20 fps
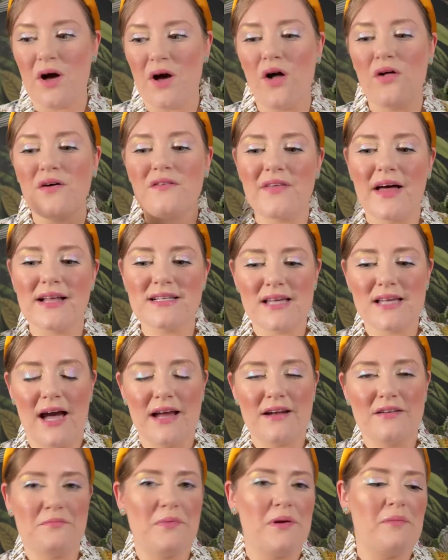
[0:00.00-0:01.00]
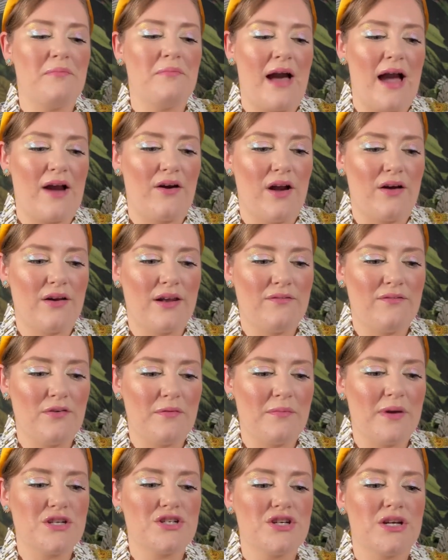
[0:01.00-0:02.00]
all of that's kind of been background
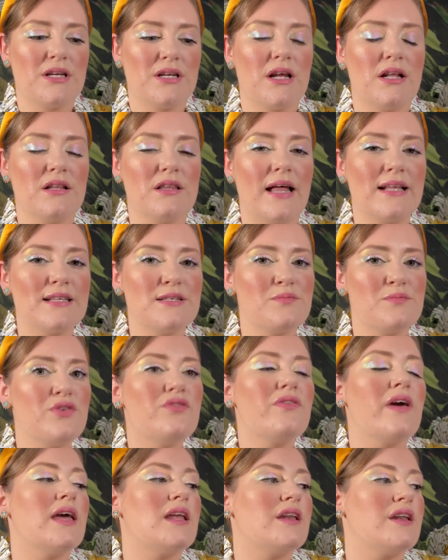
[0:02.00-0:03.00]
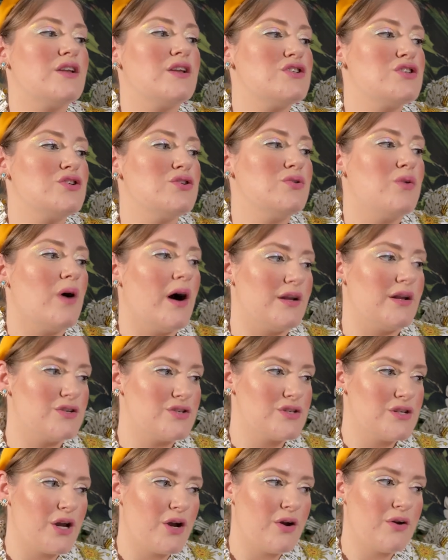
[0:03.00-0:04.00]
information. Let's move in to
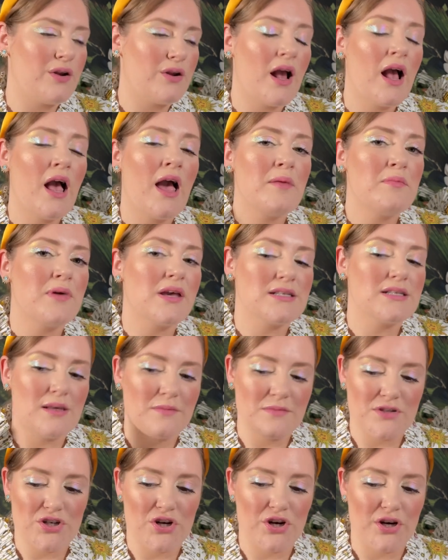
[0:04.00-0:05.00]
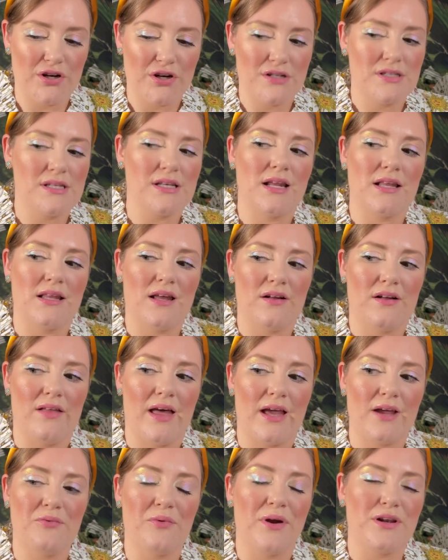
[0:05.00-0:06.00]
undertone because I'm sure you're sitting there
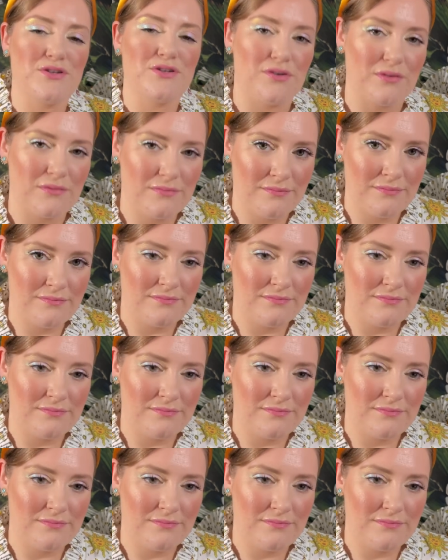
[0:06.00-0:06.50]
like, Rachel,